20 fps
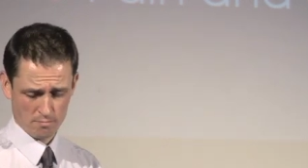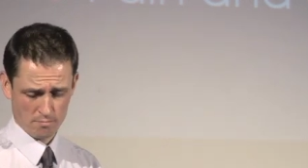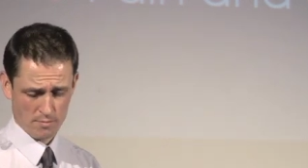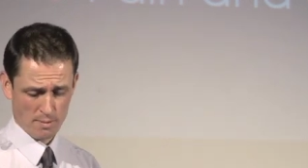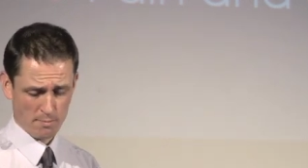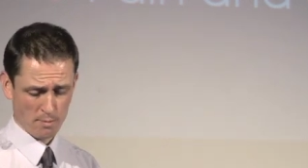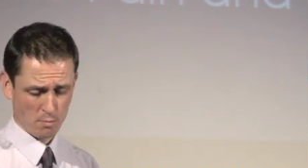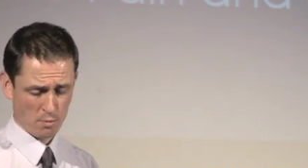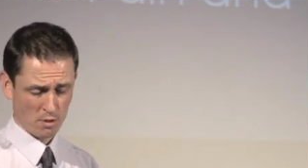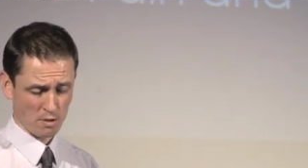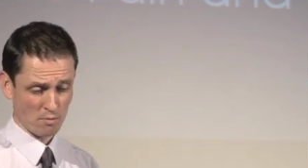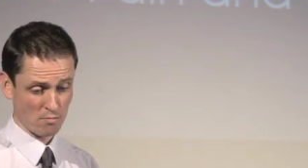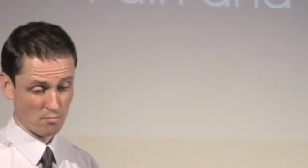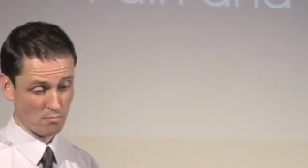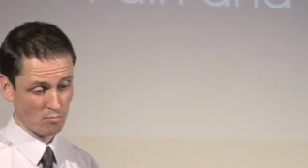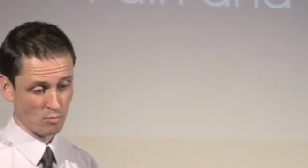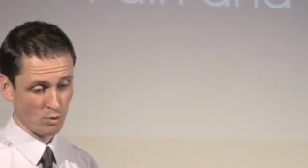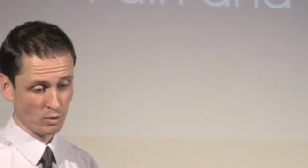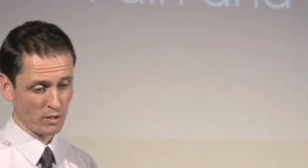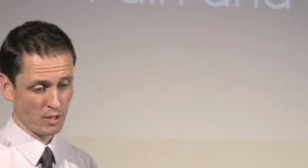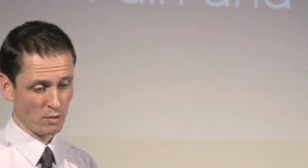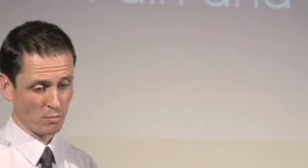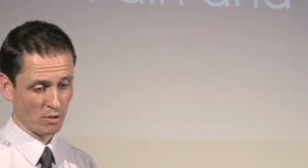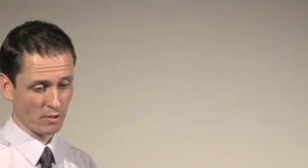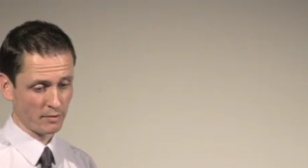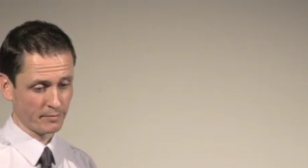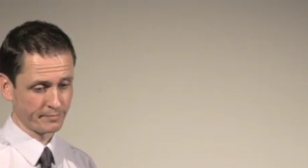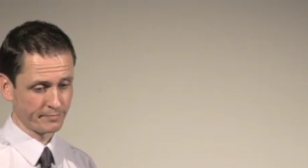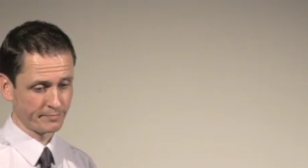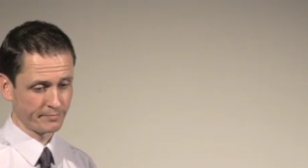maybe we'll need
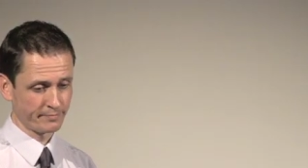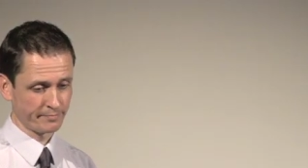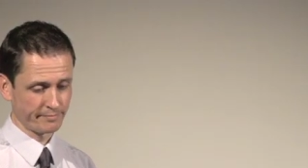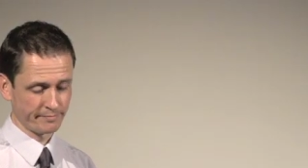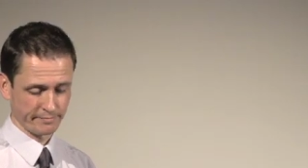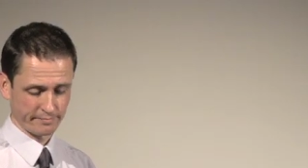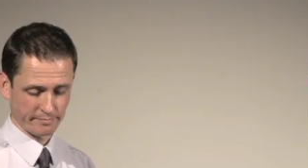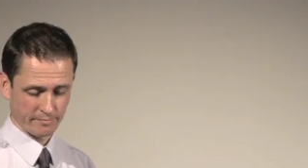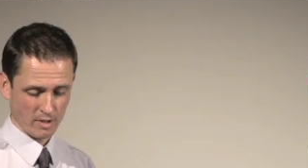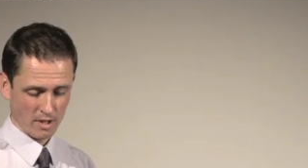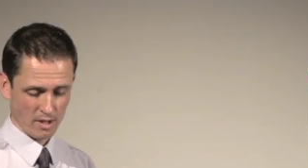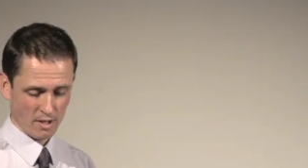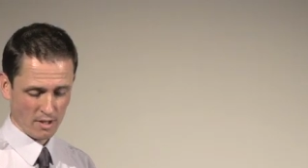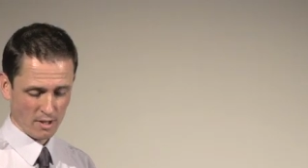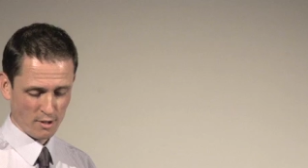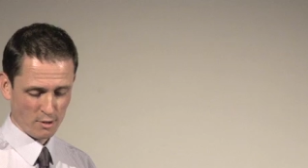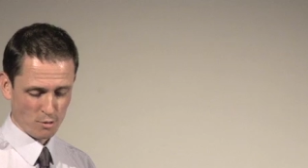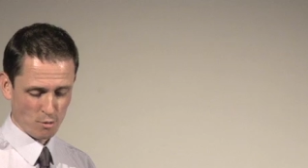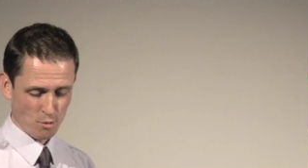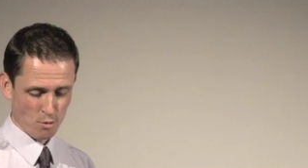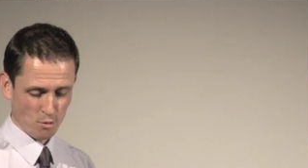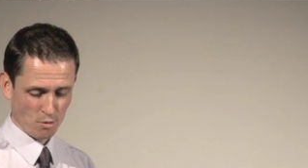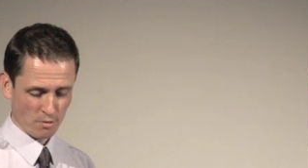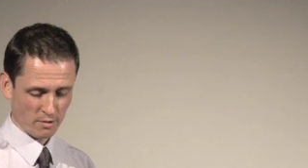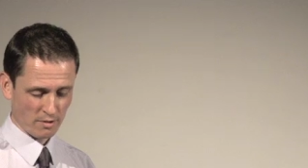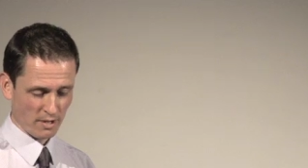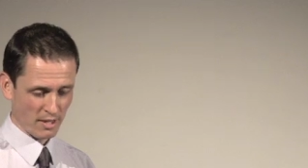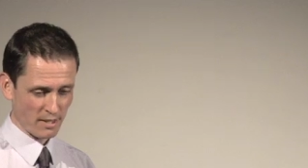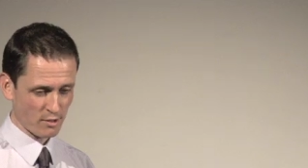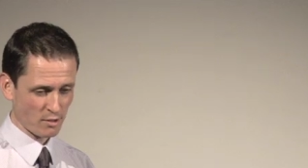one. So
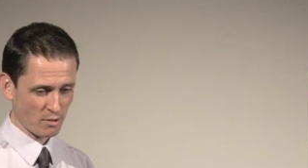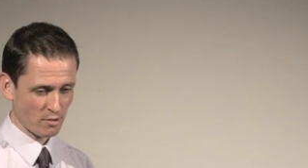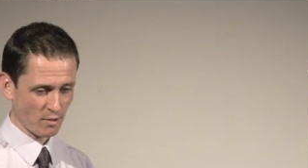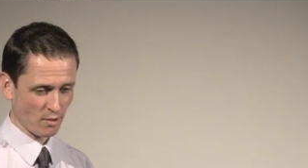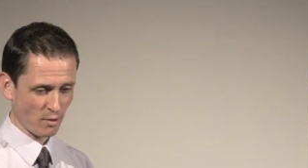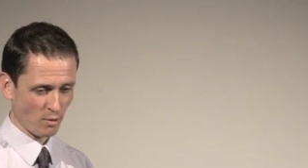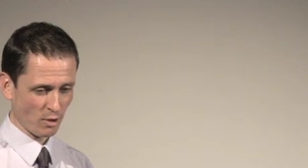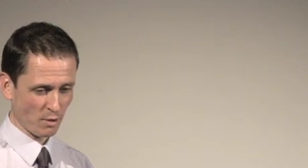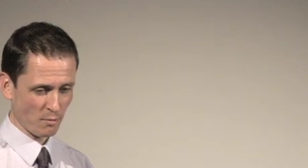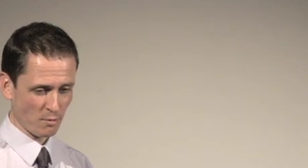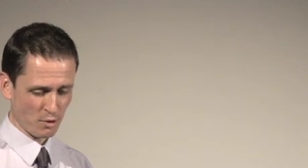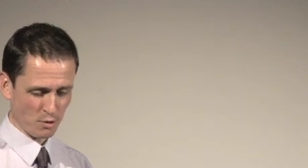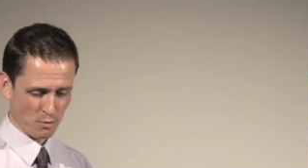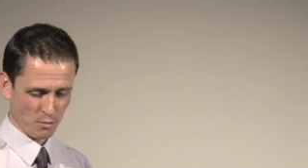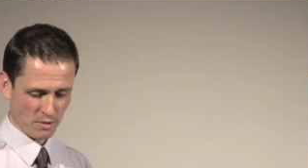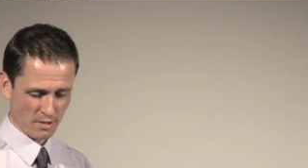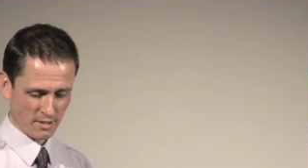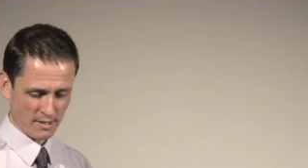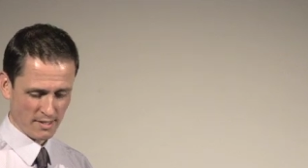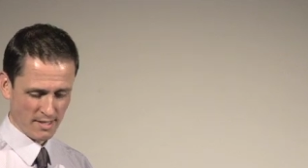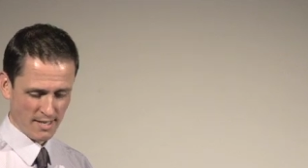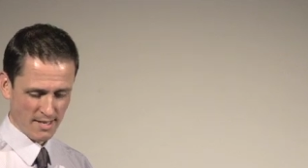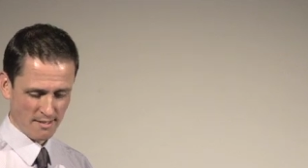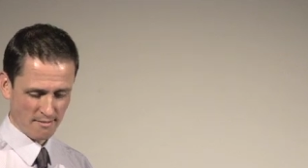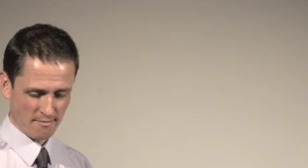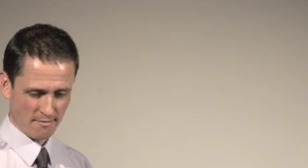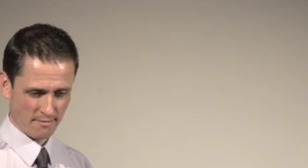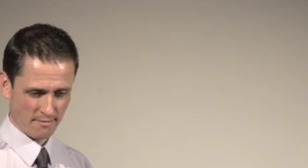that's all I was going to say.